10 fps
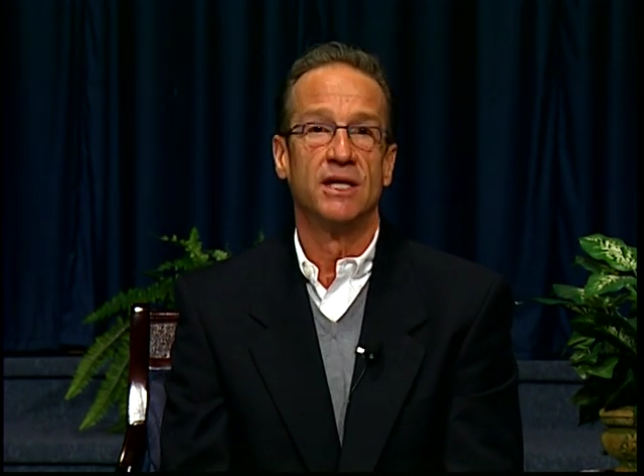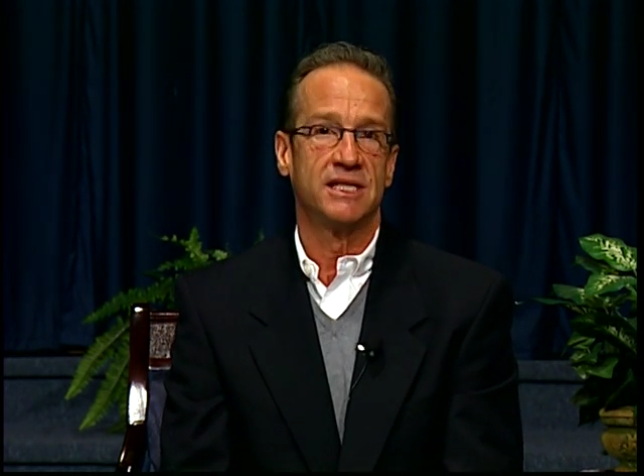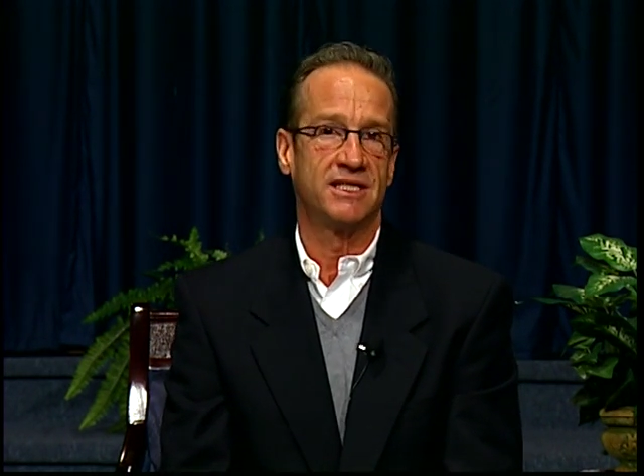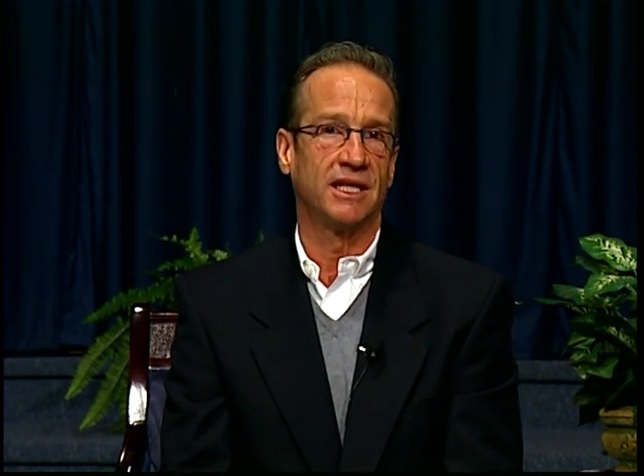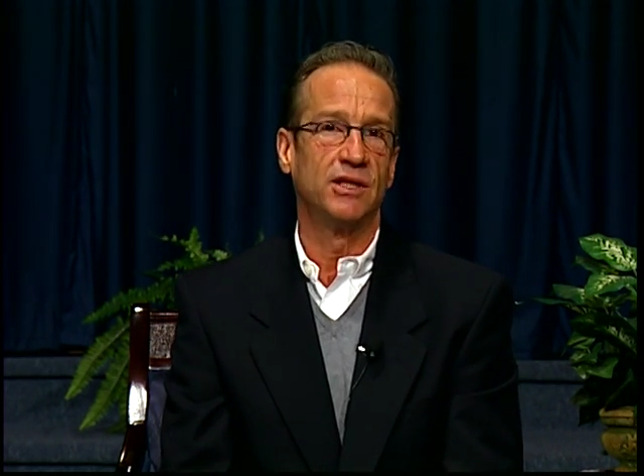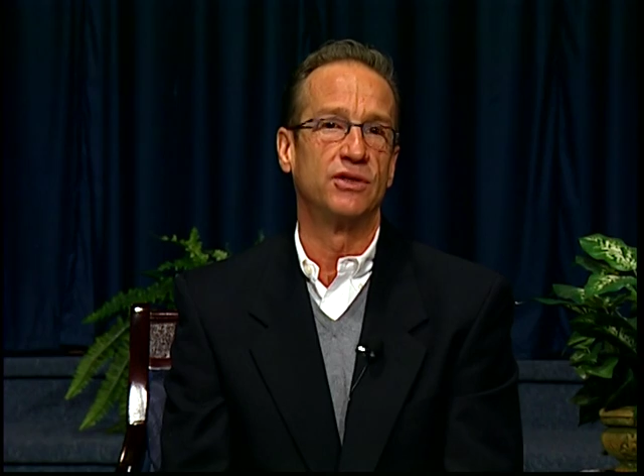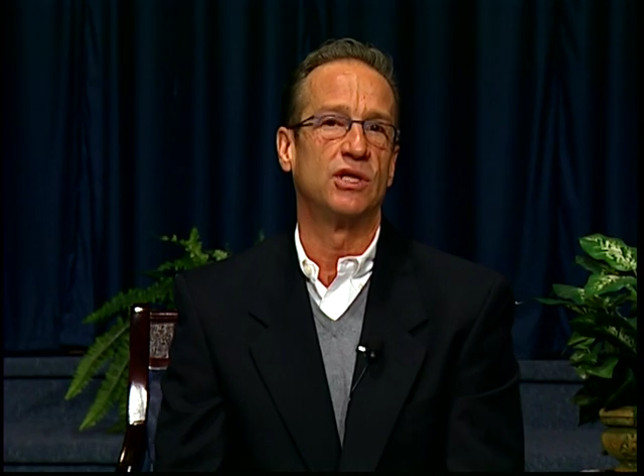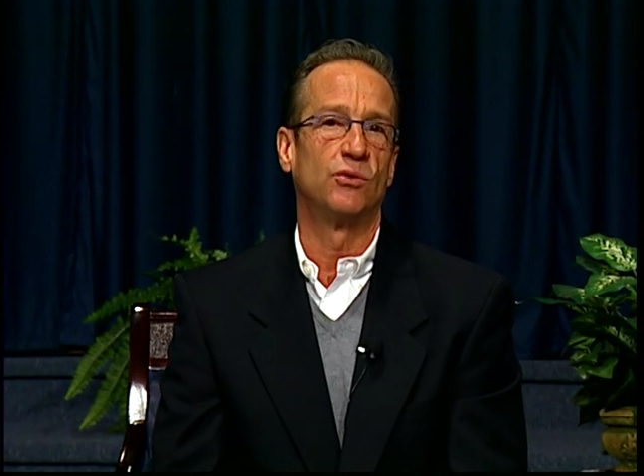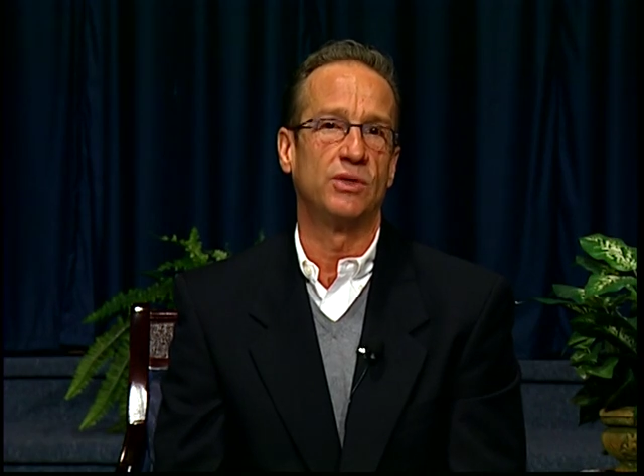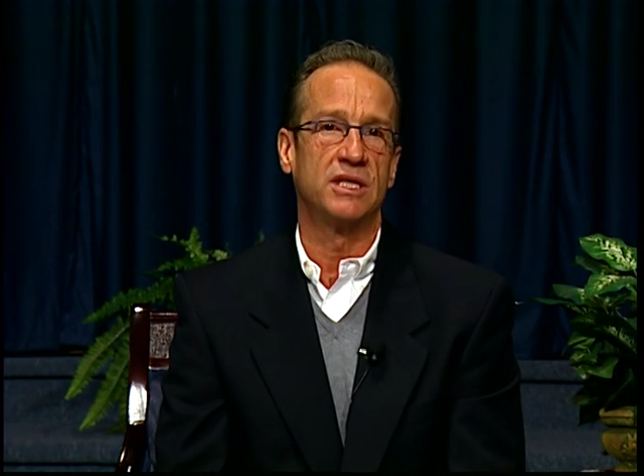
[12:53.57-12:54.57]
signals
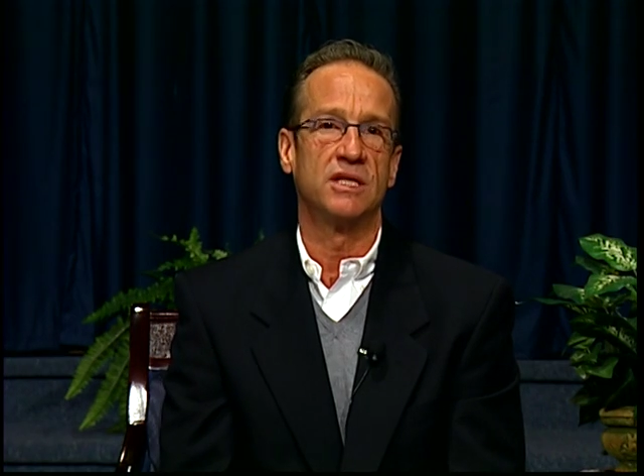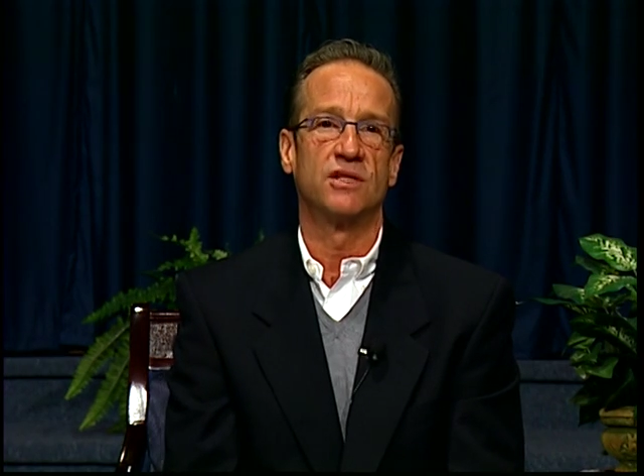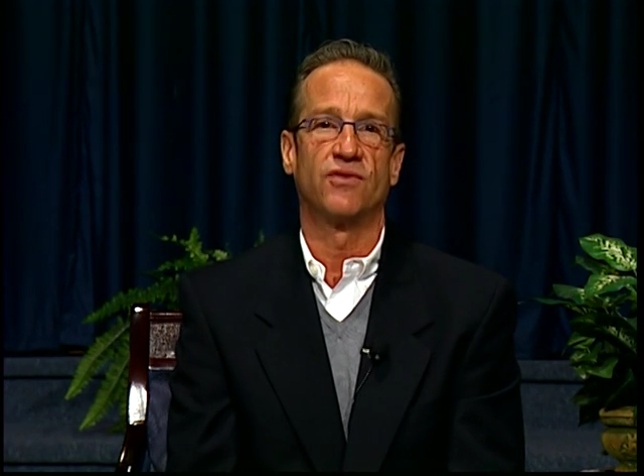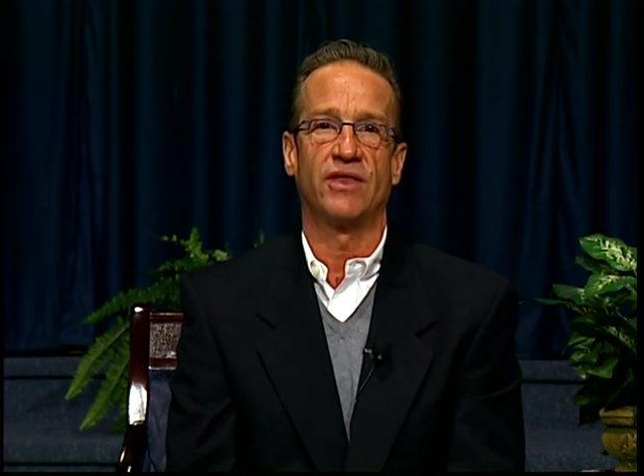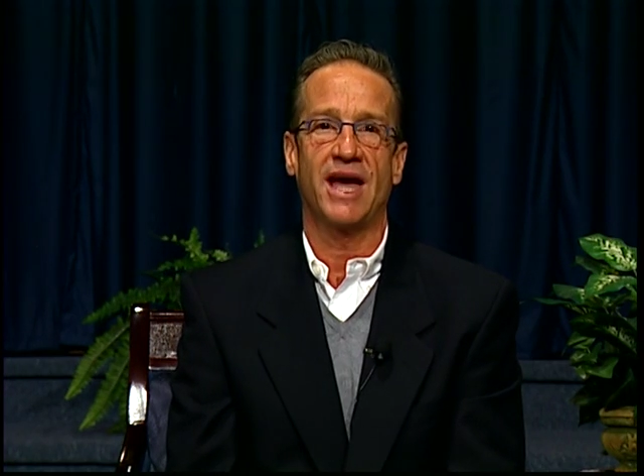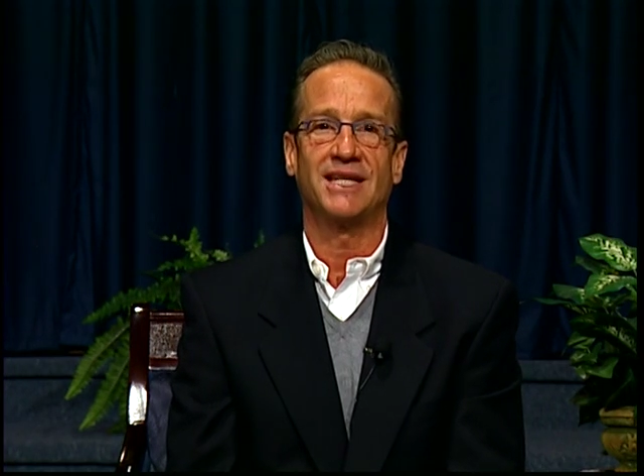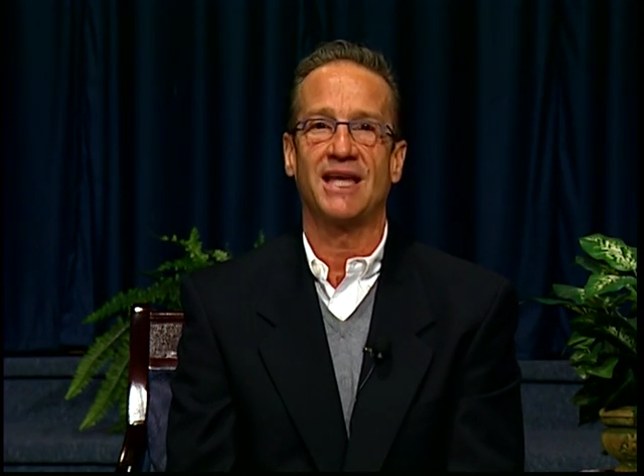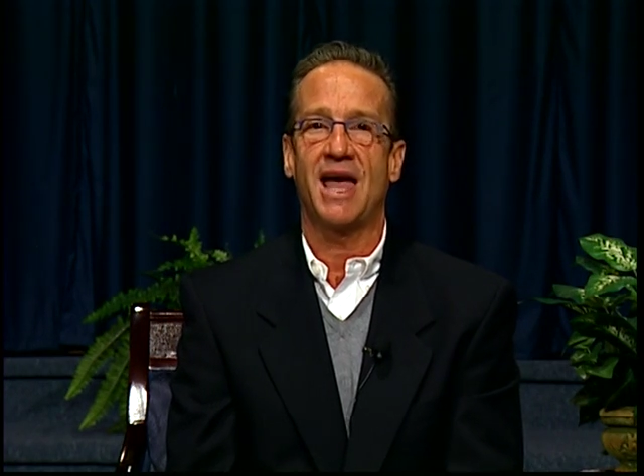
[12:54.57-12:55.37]
and reasons for that to